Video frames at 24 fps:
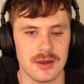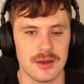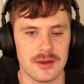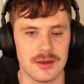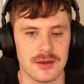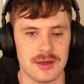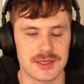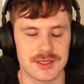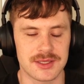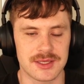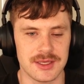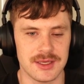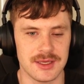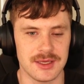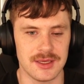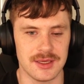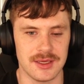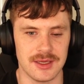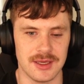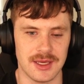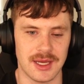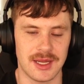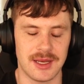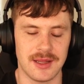Let's
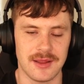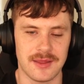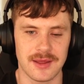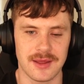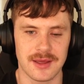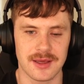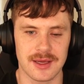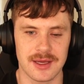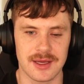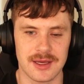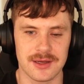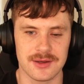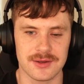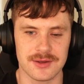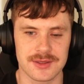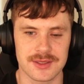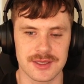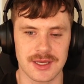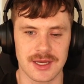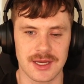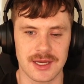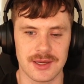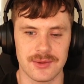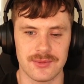see, anything else
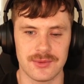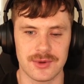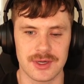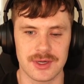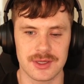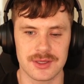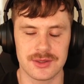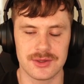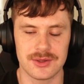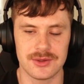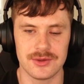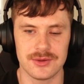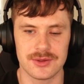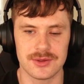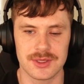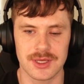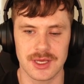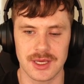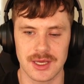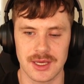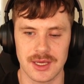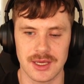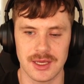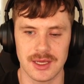I wanted to
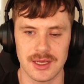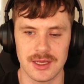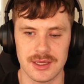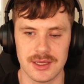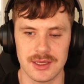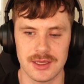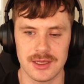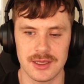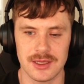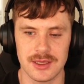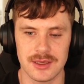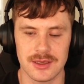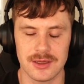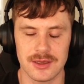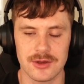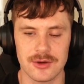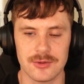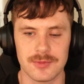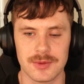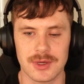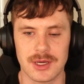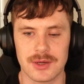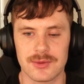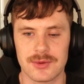say?
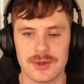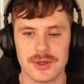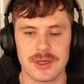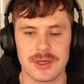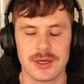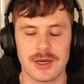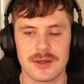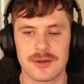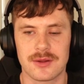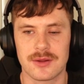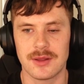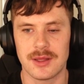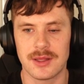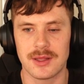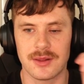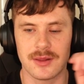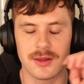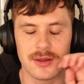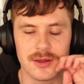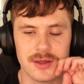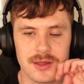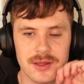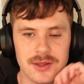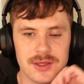Nope, not really, other than
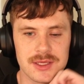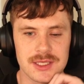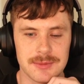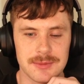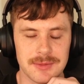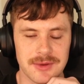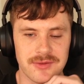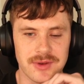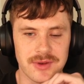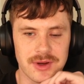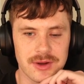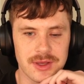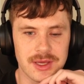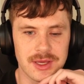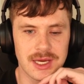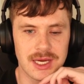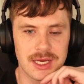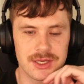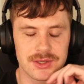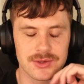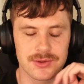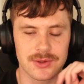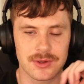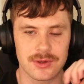this is going to be very
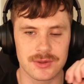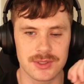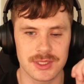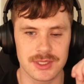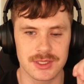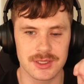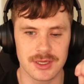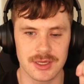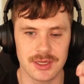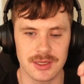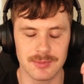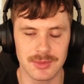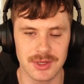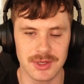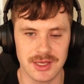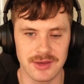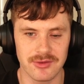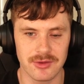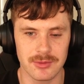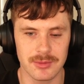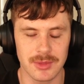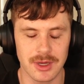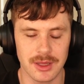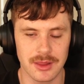casual, just going to be
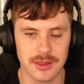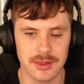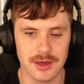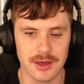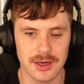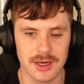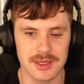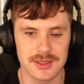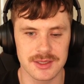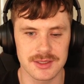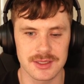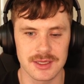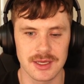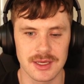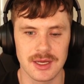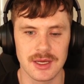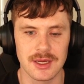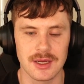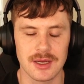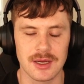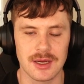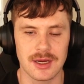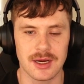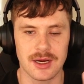giving my thoughts.
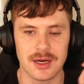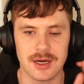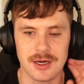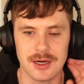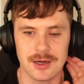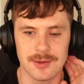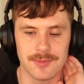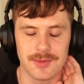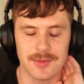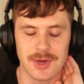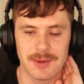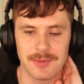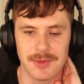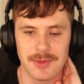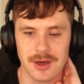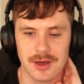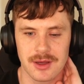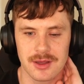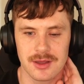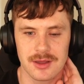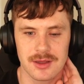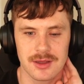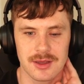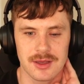I'm
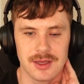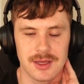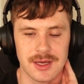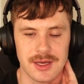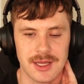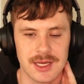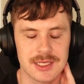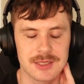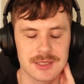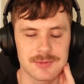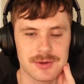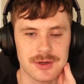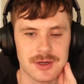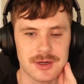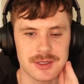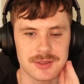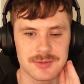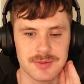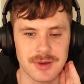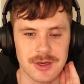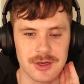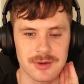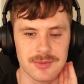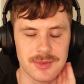not an expert on
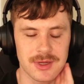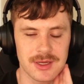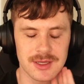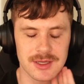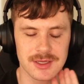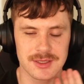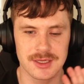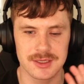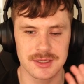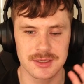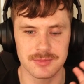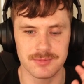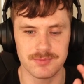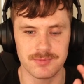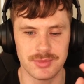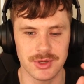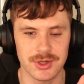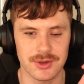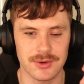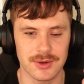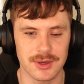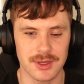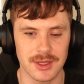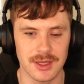Spider-Man
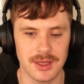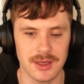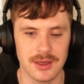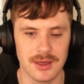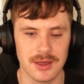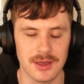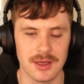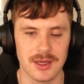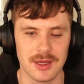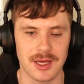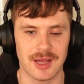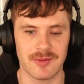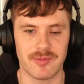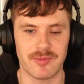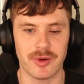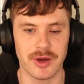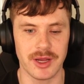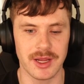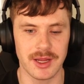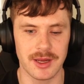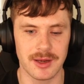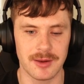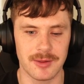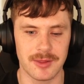accessibility. I've
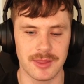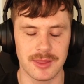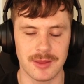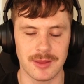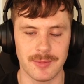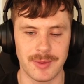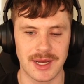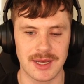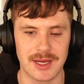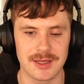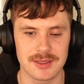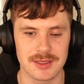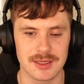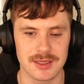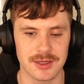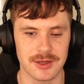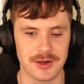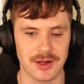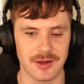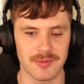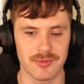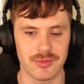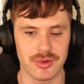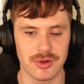played
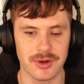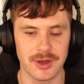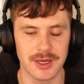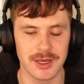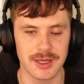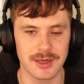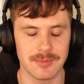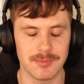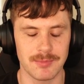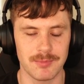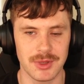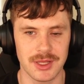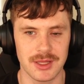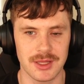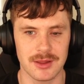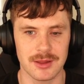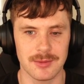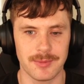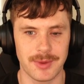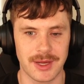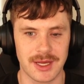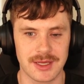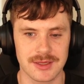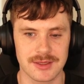I've played and beaten the
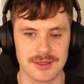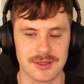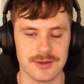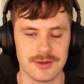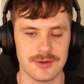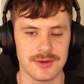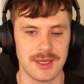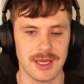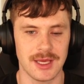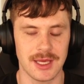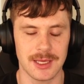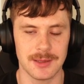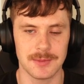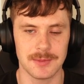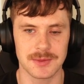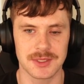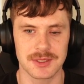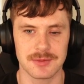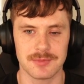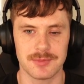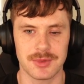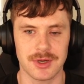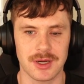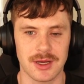past two games,
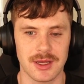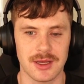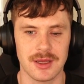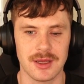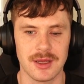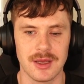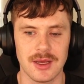but